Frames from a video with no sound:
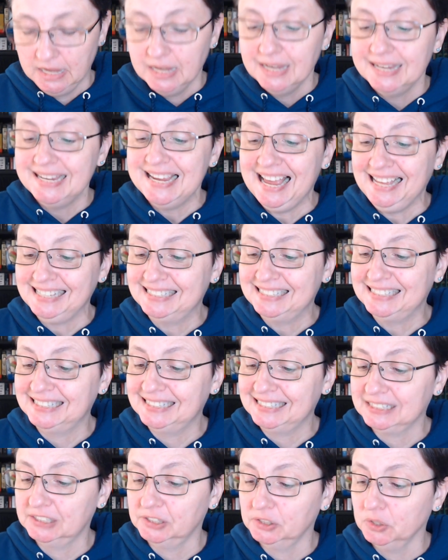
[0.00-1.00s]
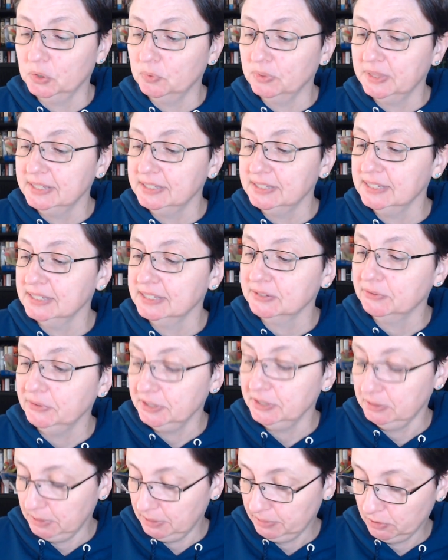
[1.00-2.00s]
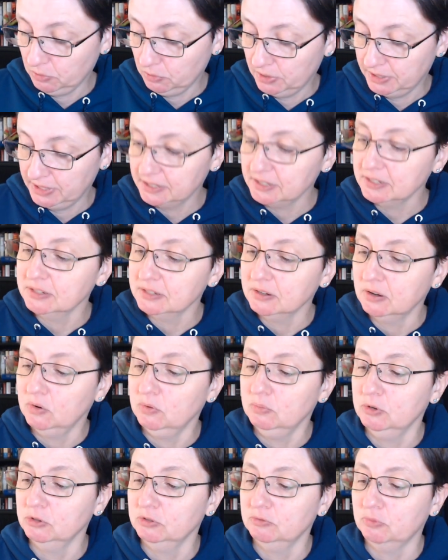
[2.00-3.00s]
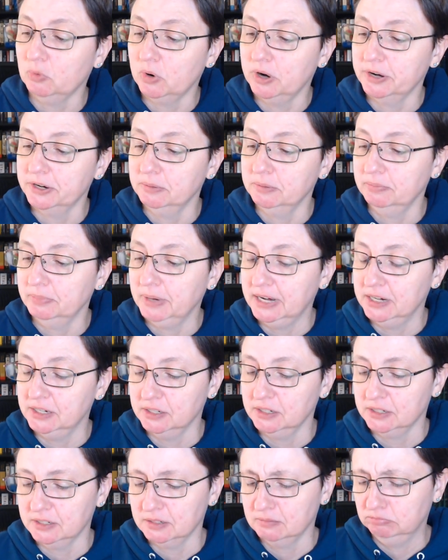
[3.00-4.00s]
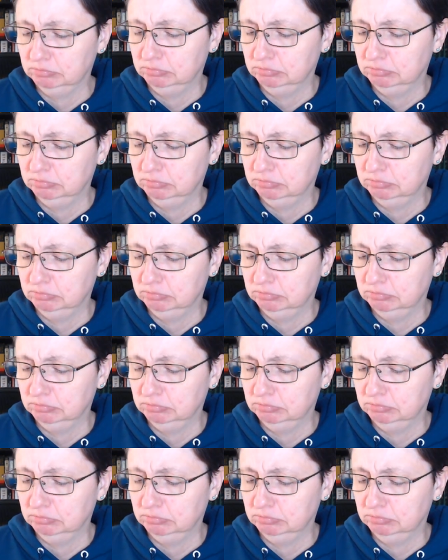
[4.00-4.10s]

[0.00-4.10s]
yes, so this is going to be a big one. This is almost 400 pages